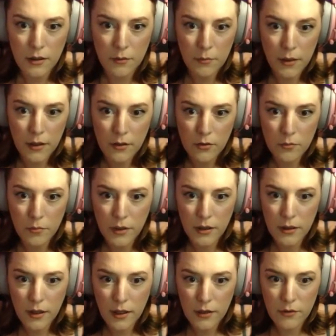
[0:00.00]
he better not be
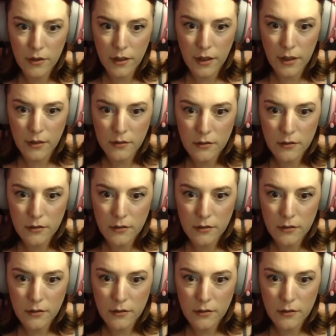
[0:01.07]
there again.